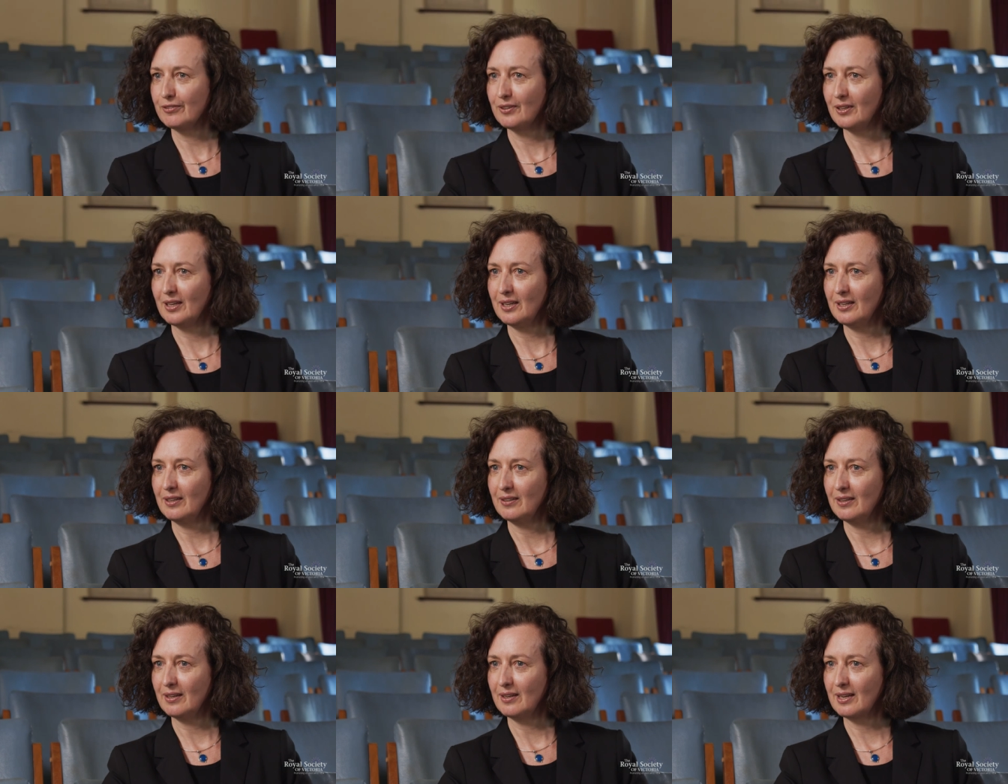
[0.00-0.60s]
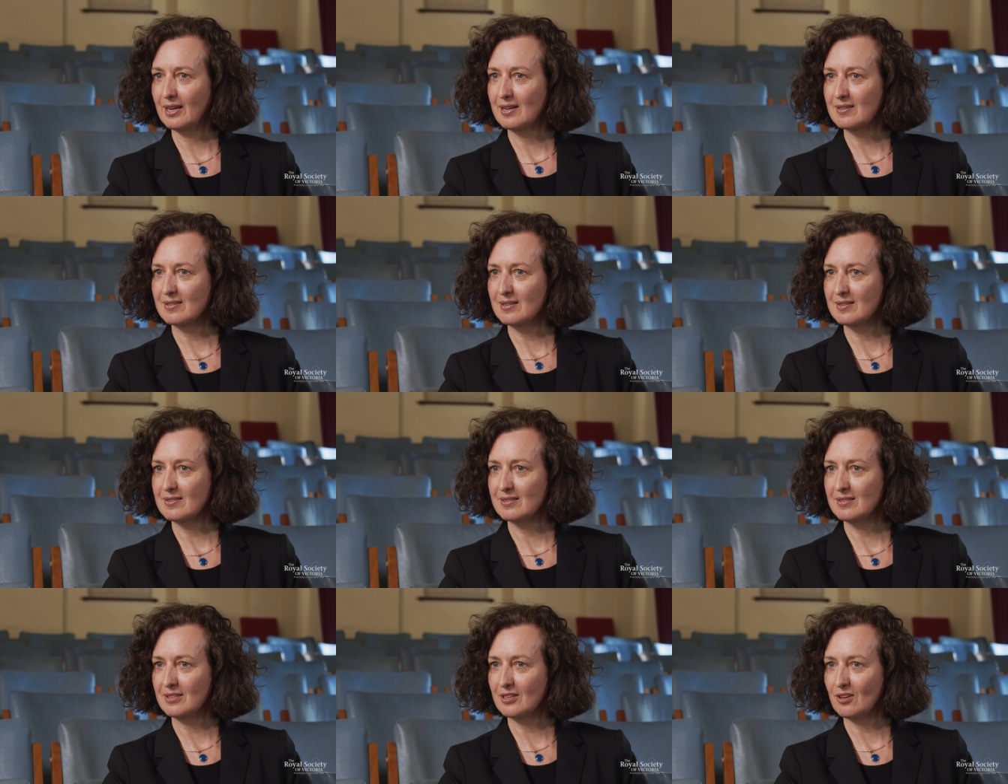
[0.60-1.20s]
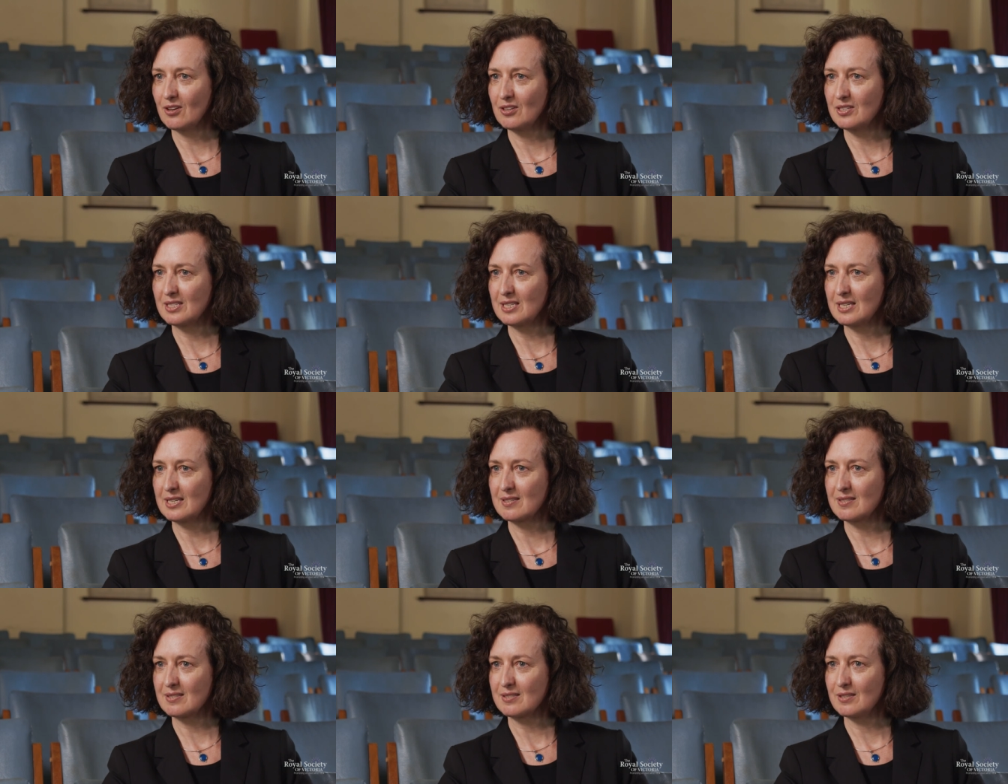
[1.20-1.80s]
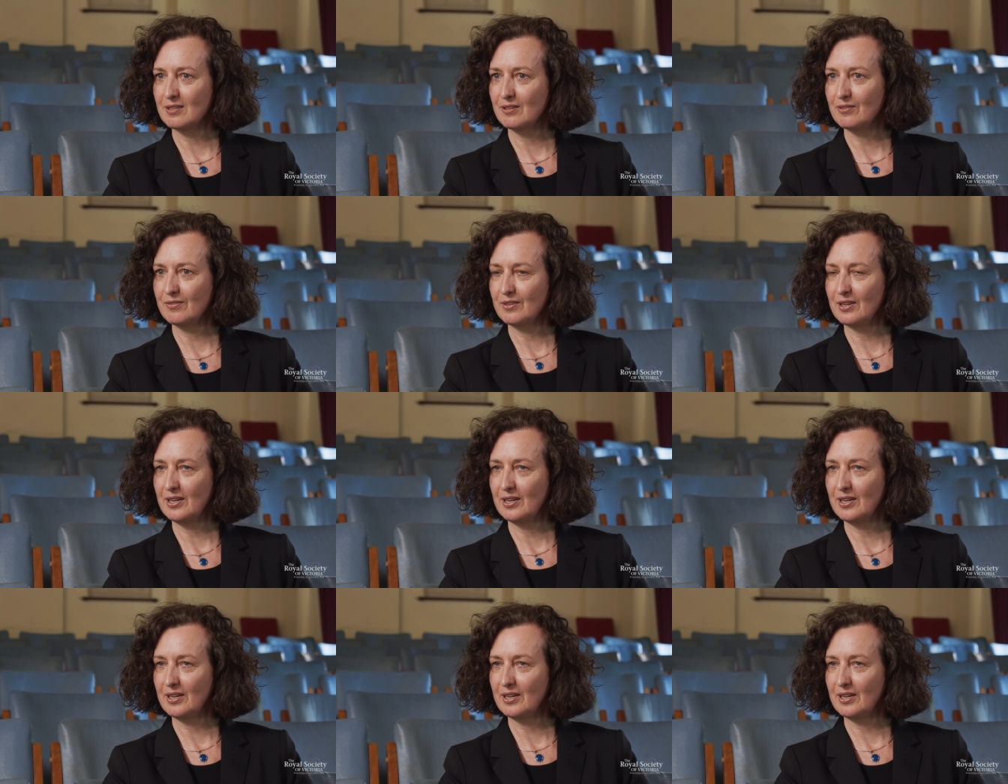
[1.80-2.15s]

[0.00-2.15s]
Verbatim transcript: and I guess that's in the context of,